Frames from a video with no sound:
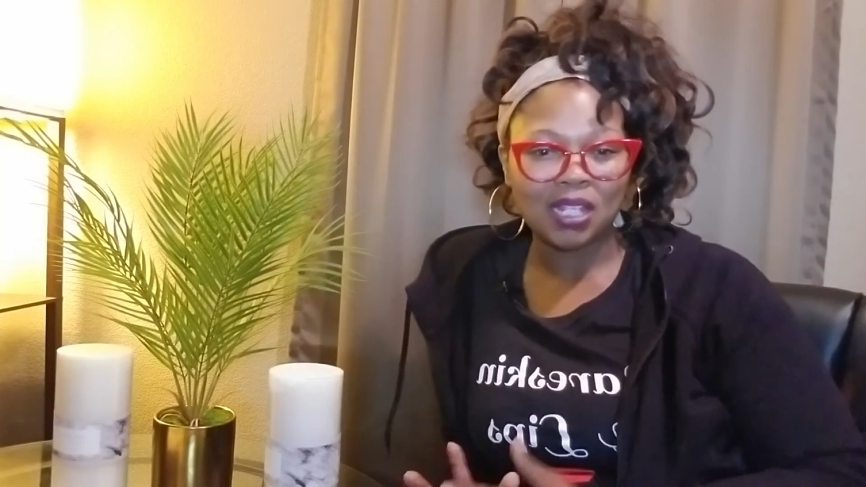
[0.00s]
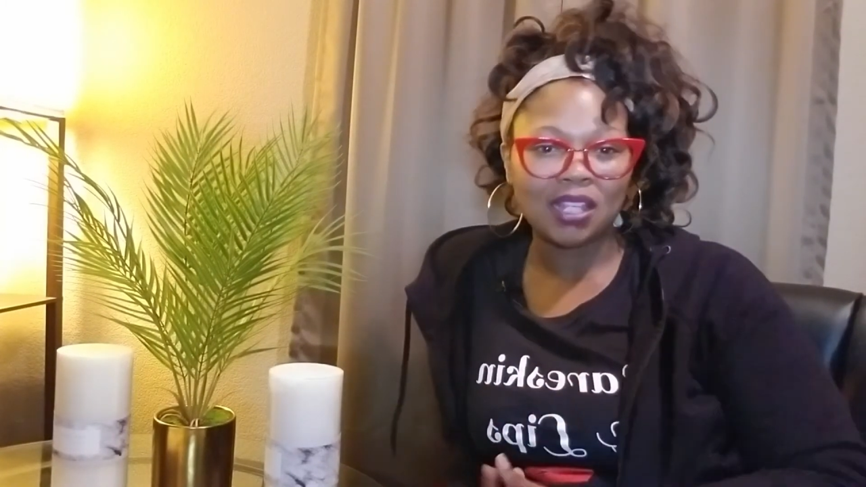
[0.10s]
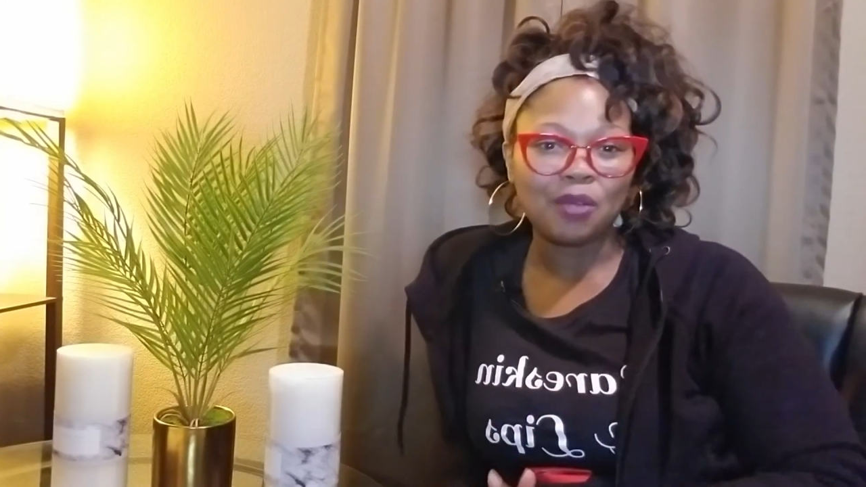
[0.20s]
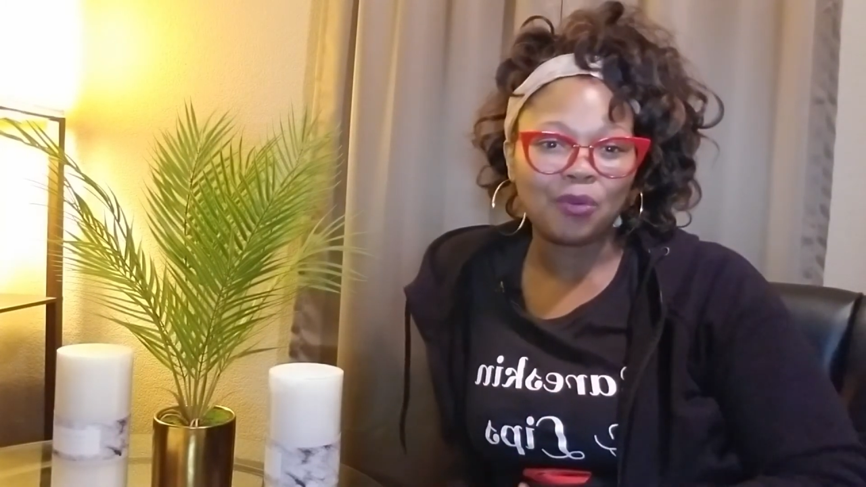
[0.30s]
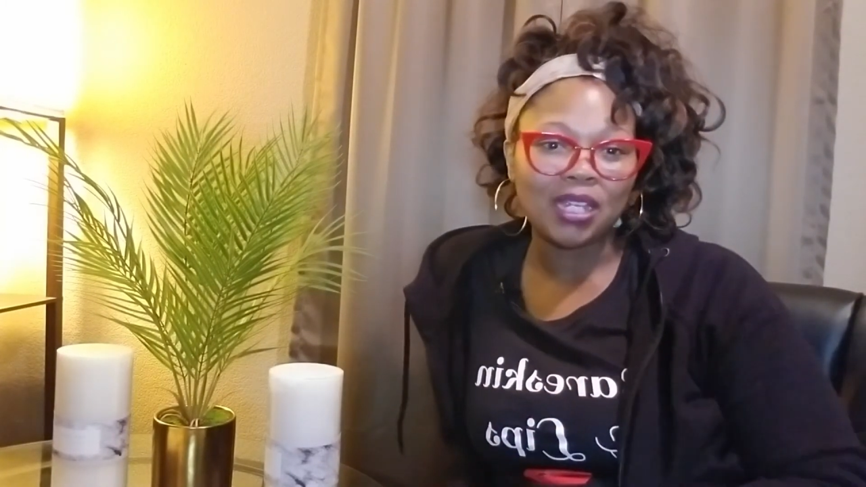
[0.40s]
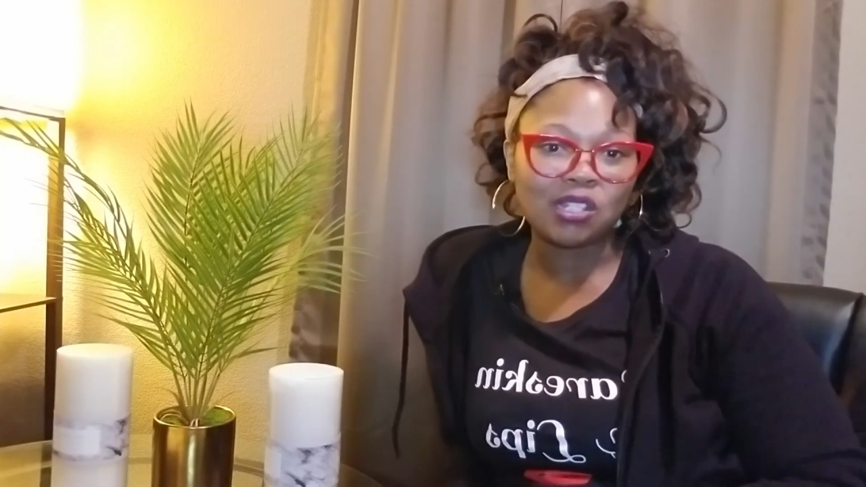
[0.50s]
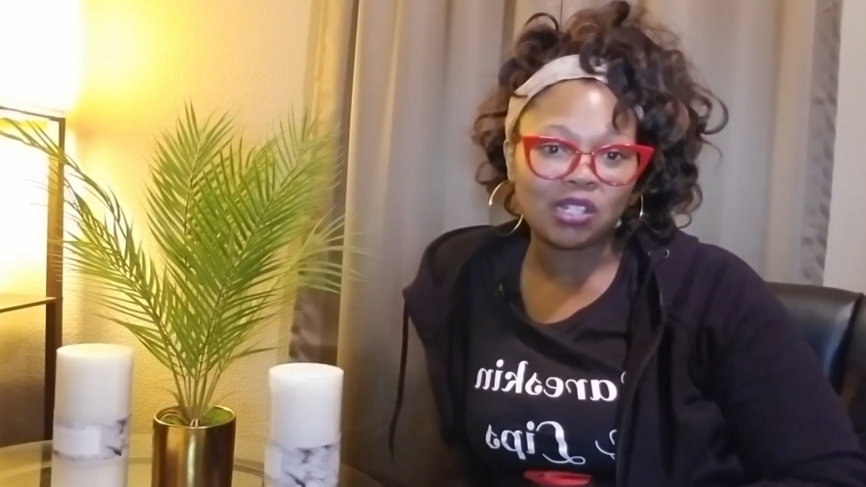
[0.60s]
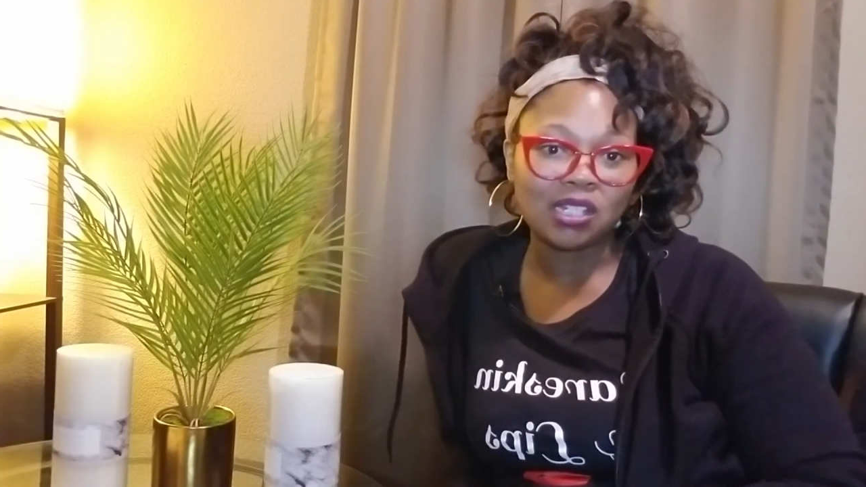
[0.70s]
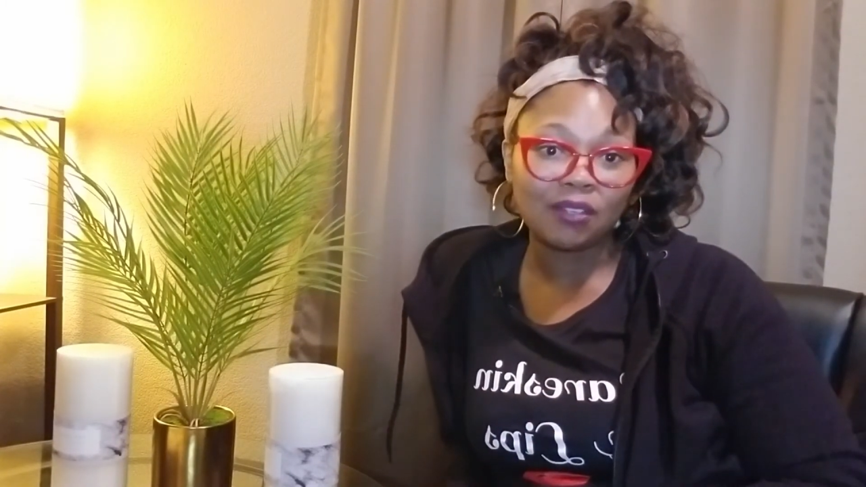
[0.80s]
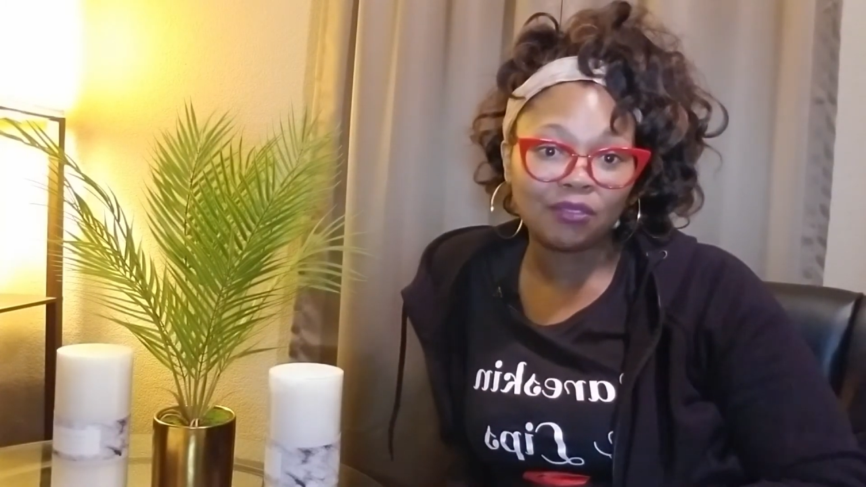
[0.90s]
in that way
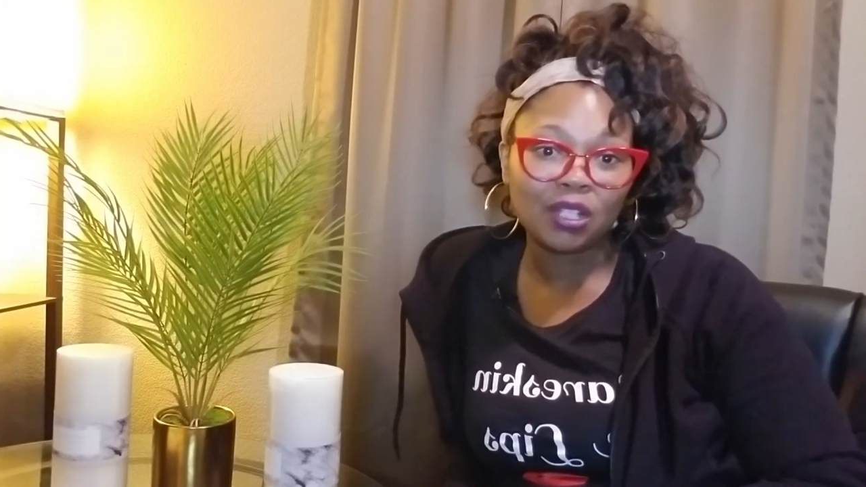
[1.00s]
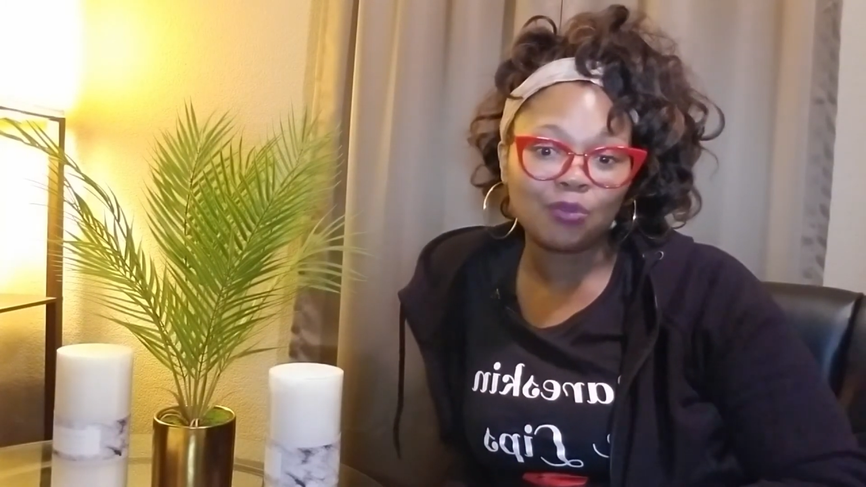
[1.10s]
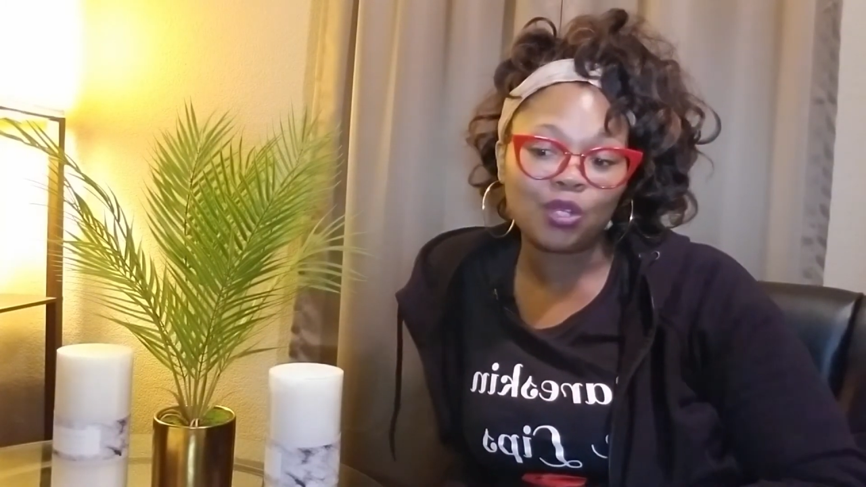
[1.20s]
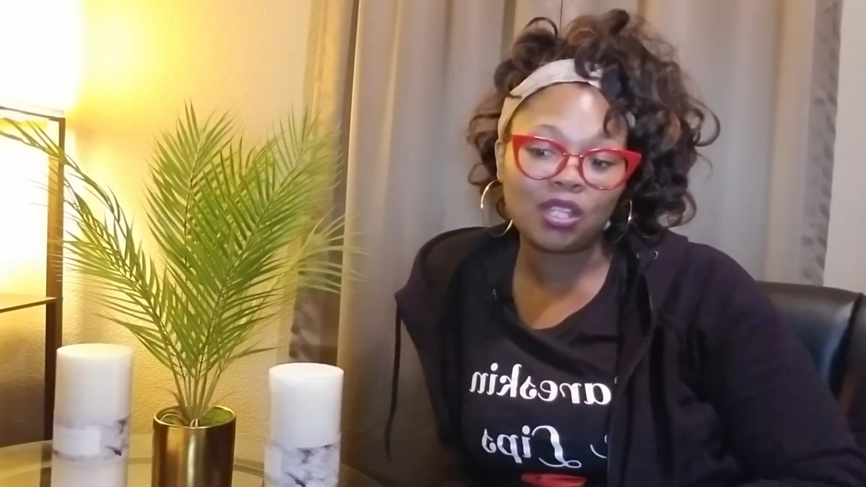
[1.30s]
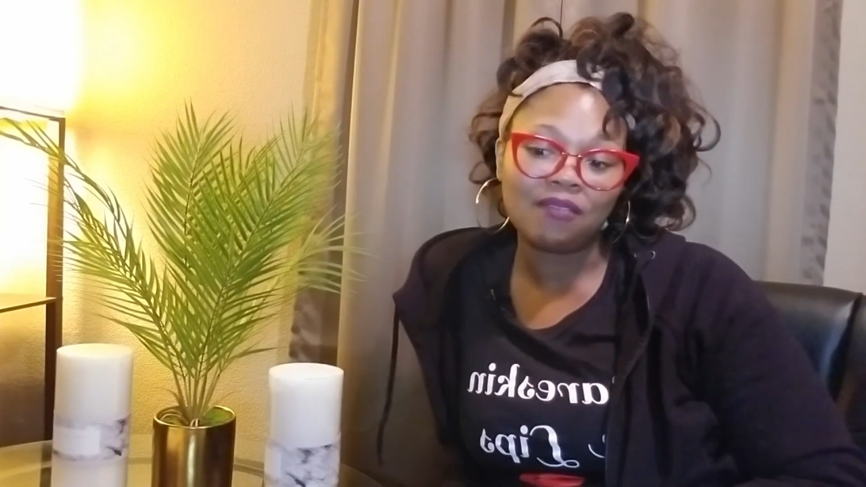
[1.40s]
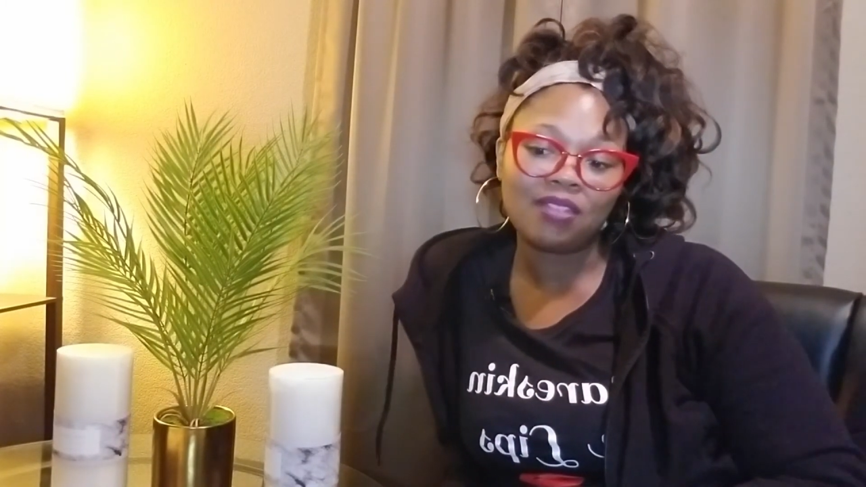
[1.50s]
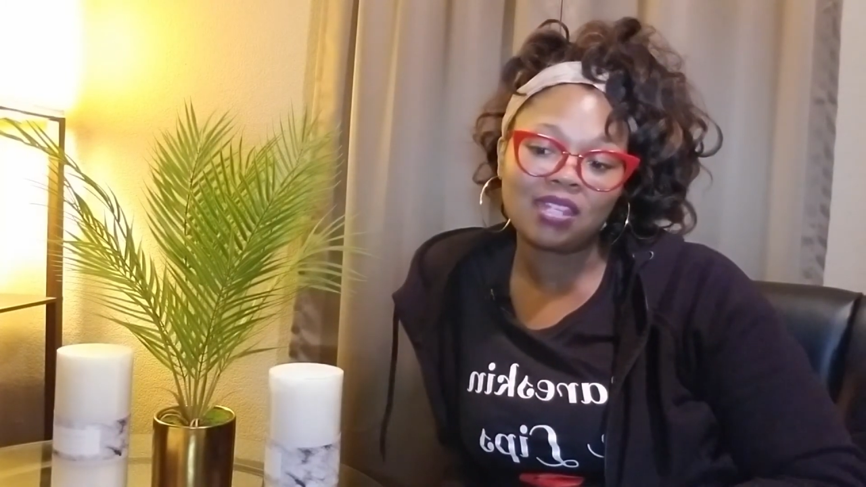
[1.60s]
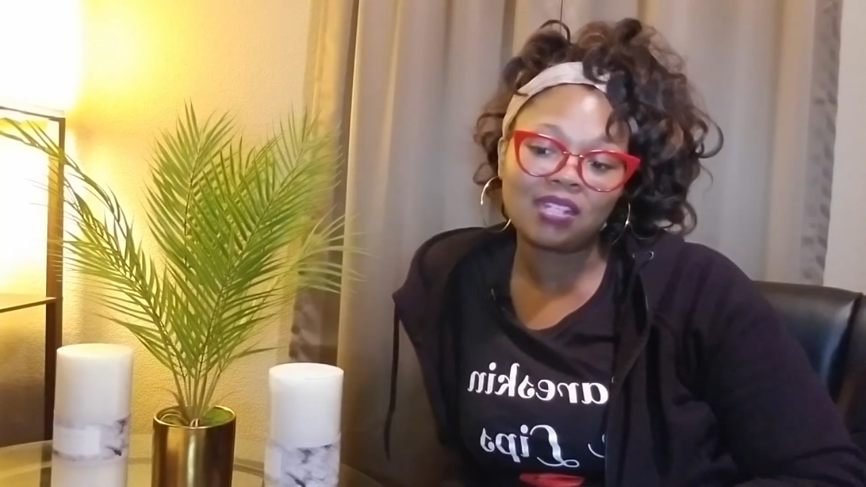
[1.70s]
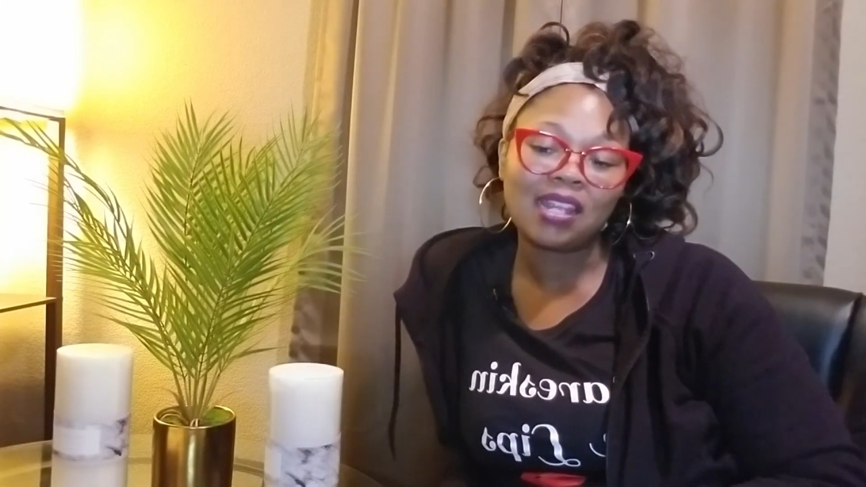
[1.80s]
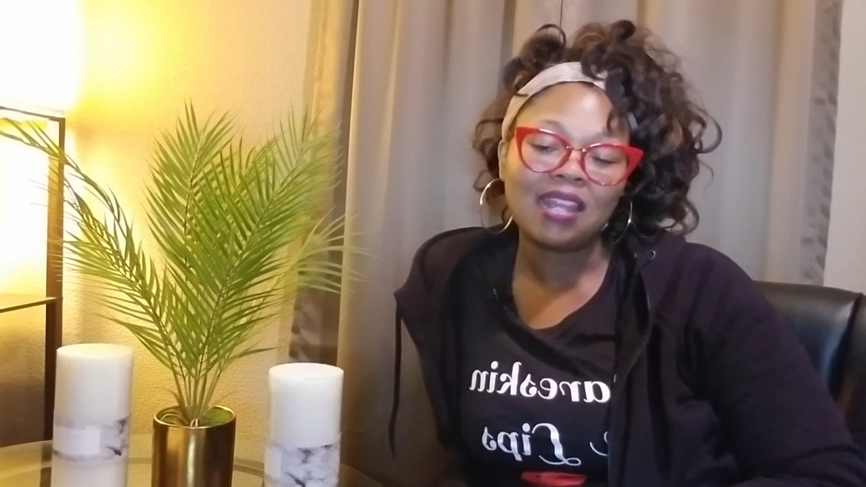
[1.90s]
so i definitely will give
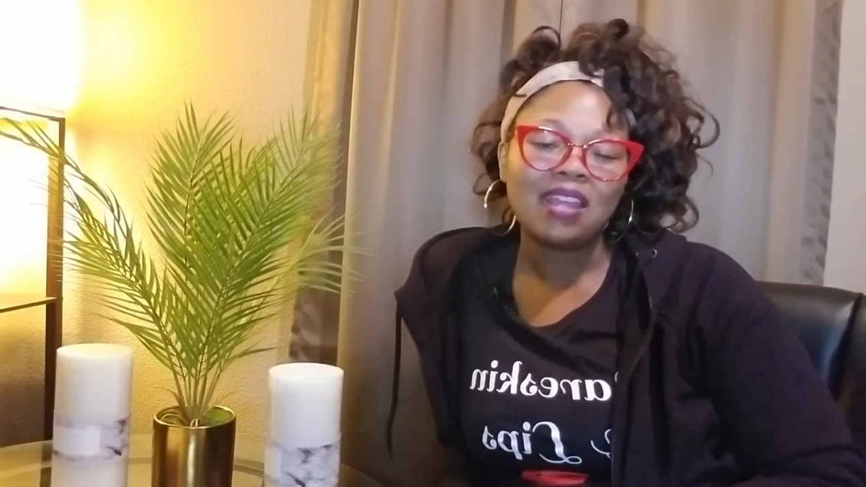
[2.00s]
this